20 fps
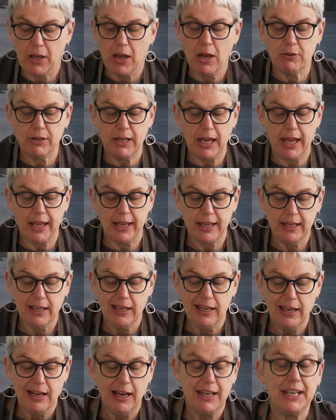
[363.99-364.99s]
Okay,
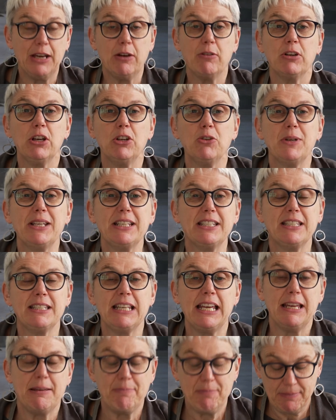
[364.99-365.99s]
now I'm going
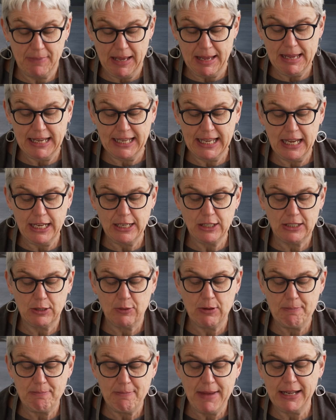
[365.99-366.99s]
to get you
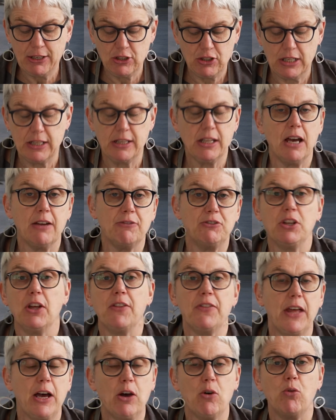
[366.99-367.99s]
to imagine that I've
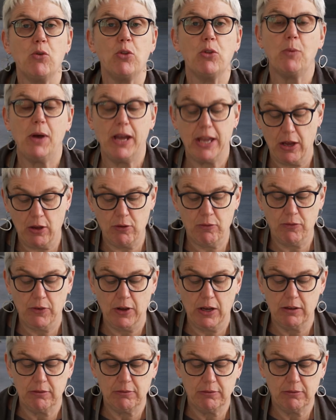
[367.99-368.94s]
done that all the way over.